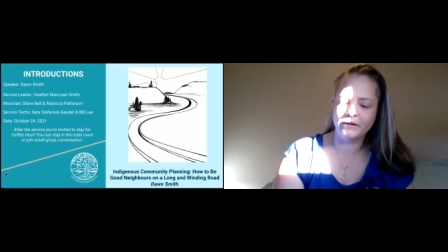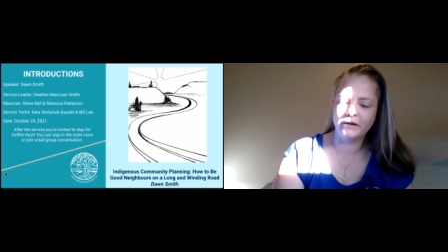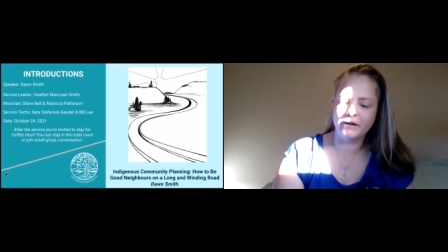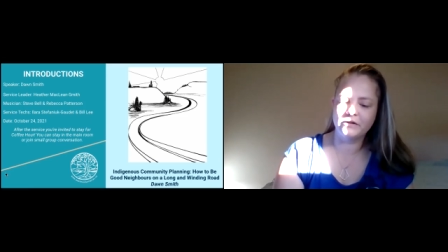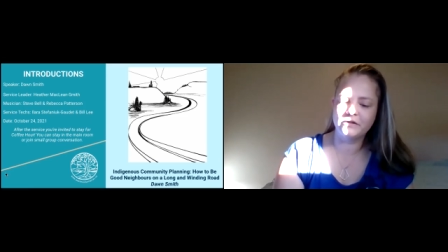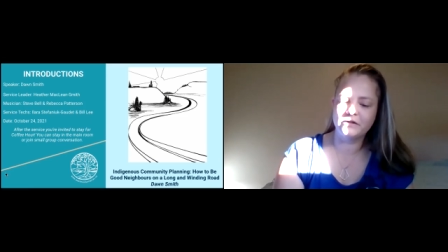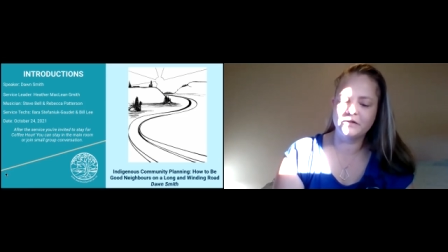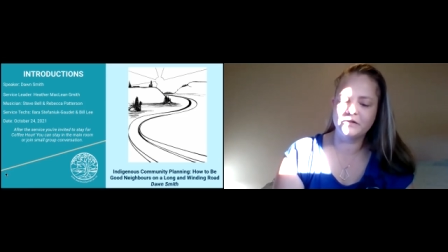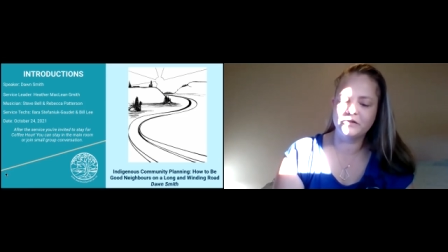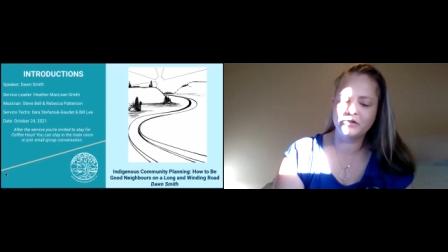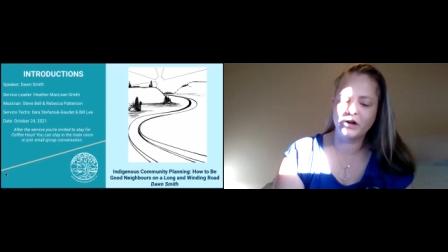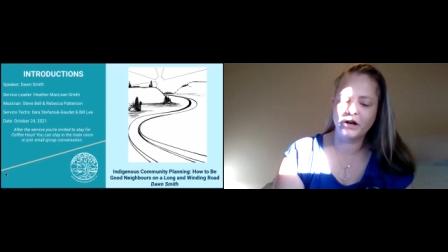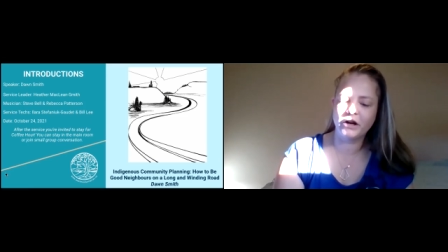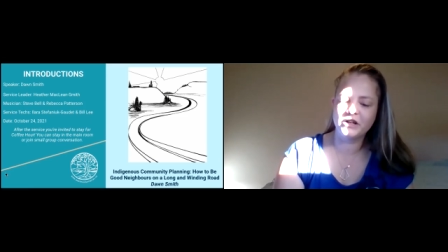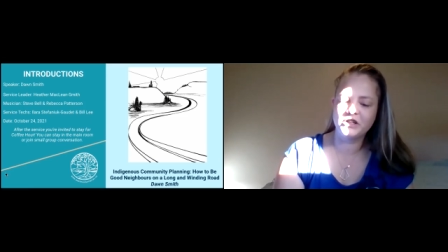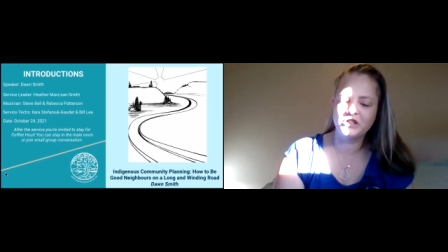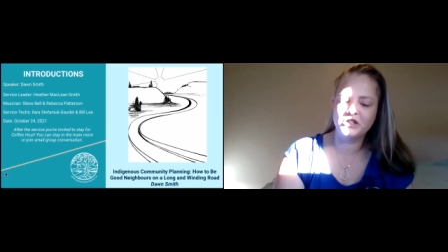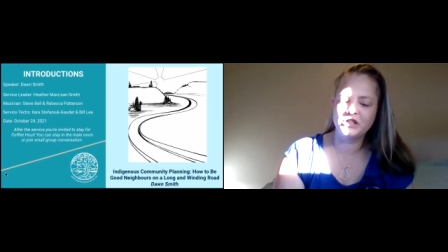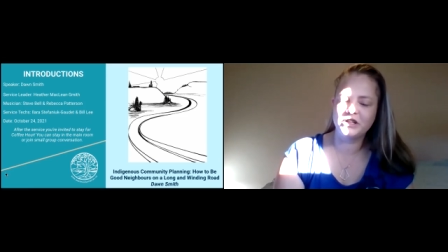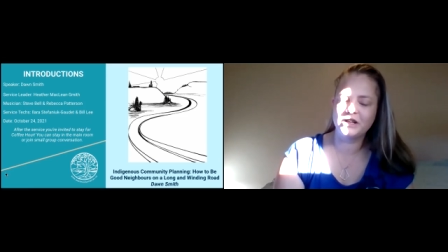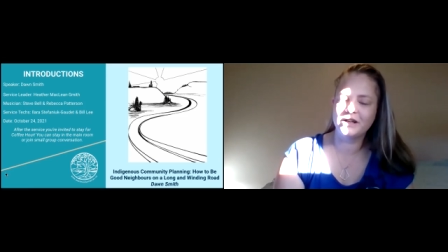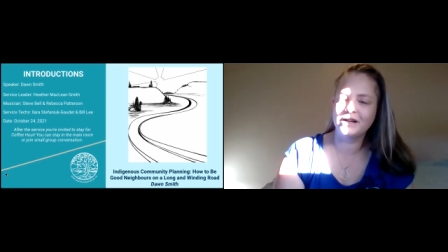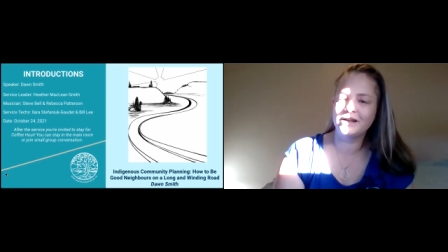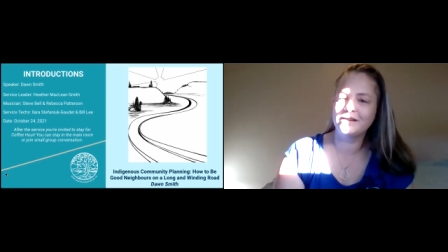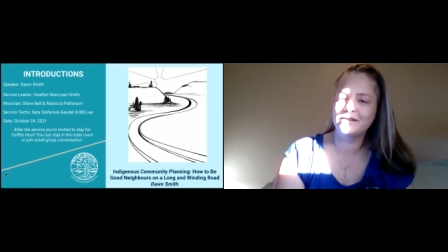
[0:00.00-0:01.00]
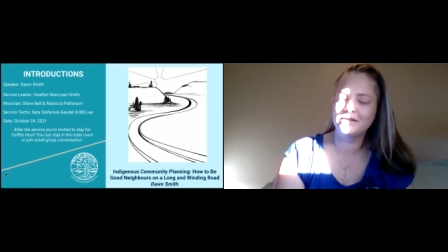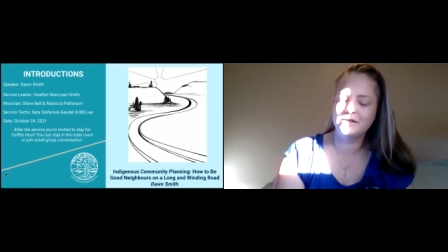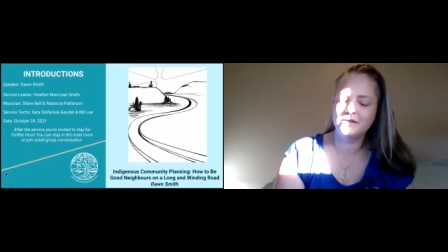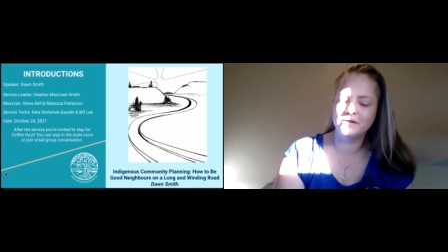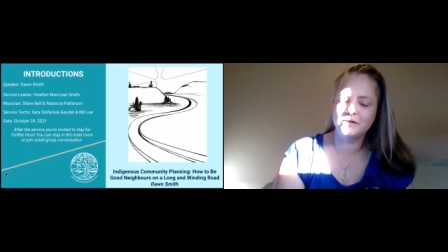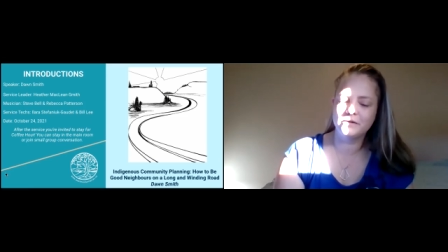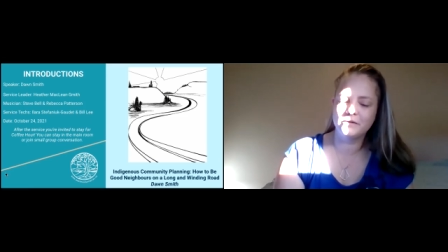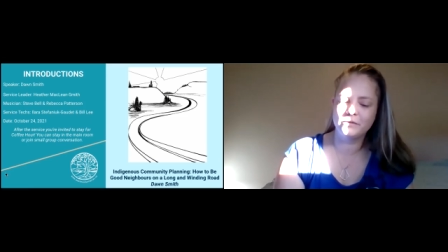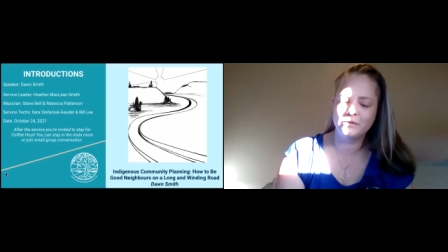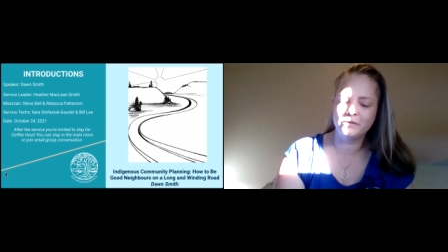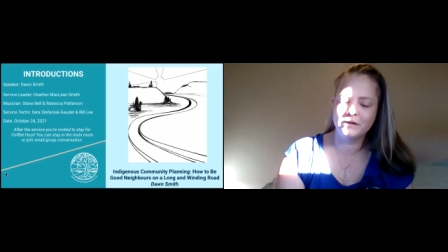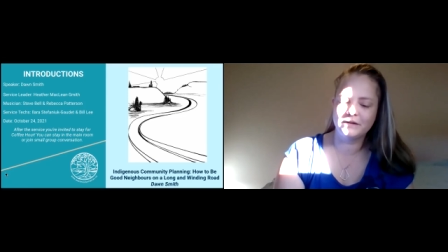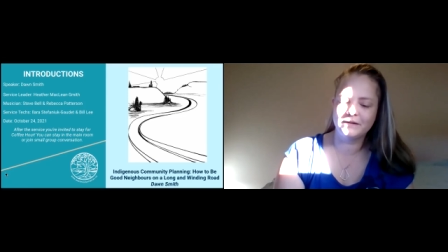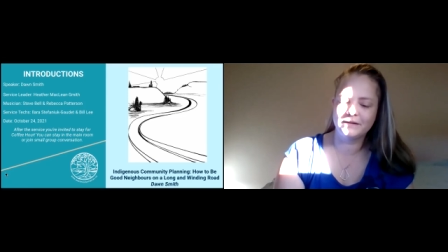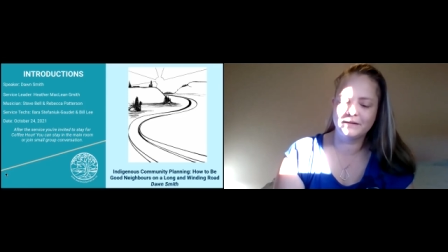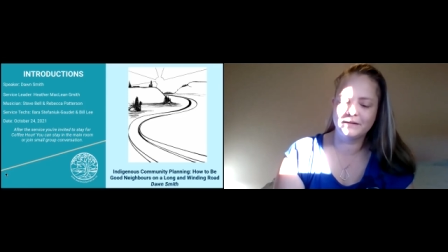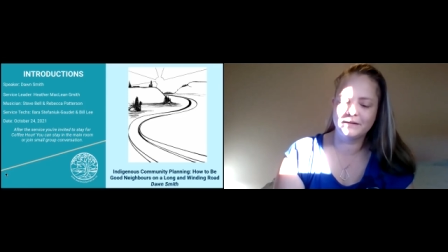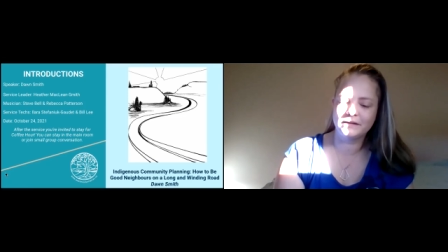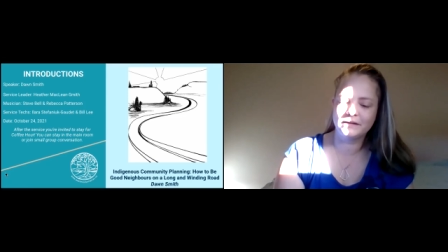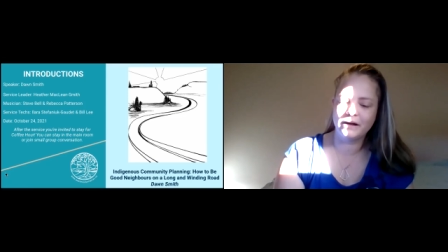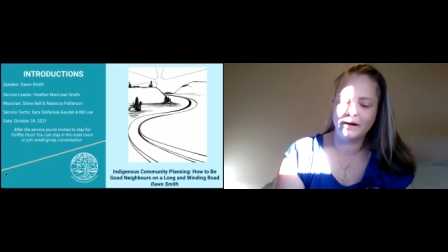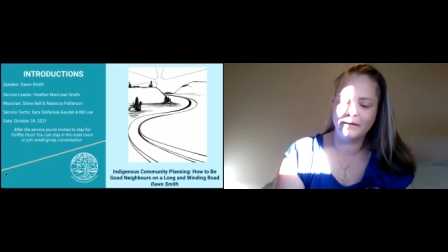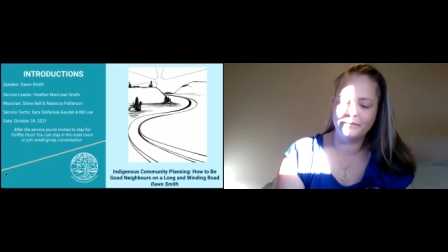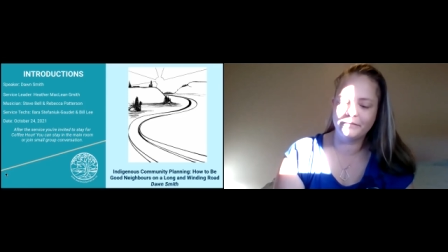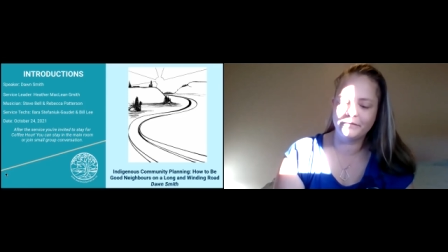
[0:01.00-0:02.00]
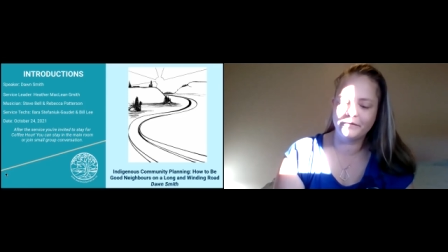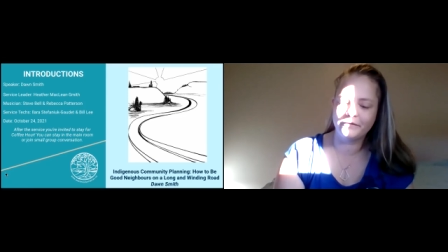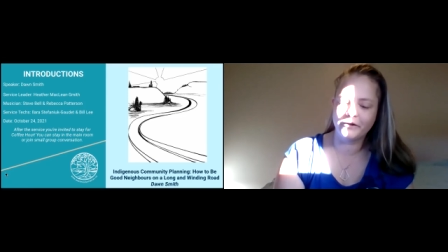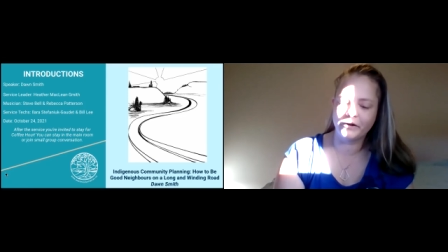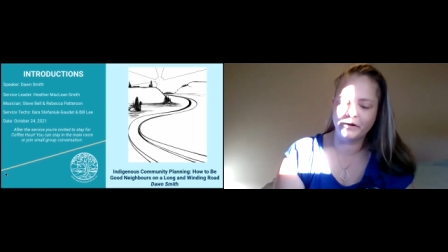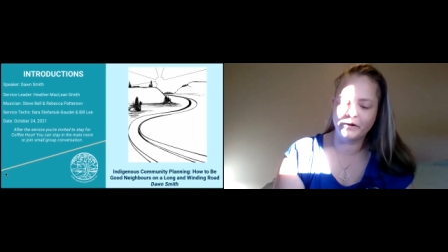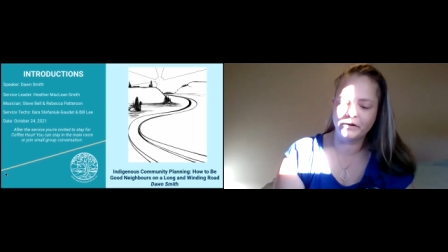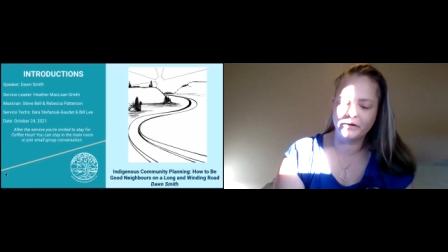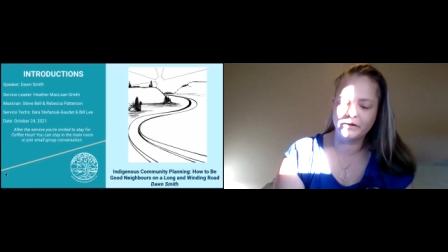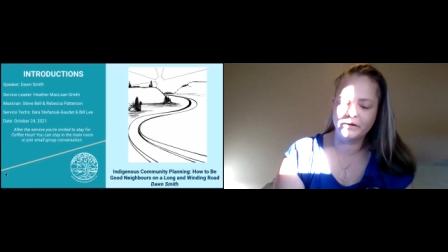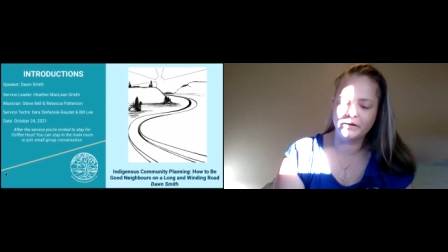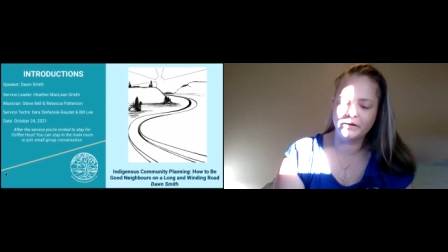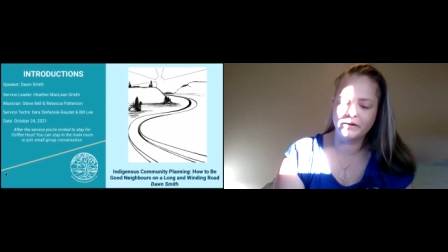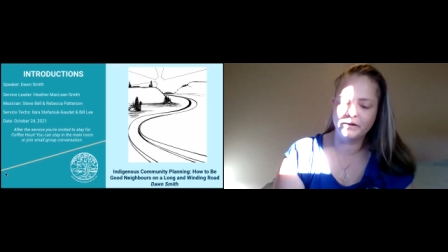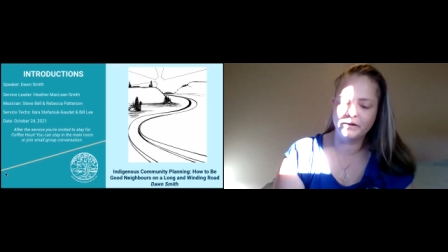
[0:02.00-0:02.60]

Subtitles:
and stretch into the discomfort.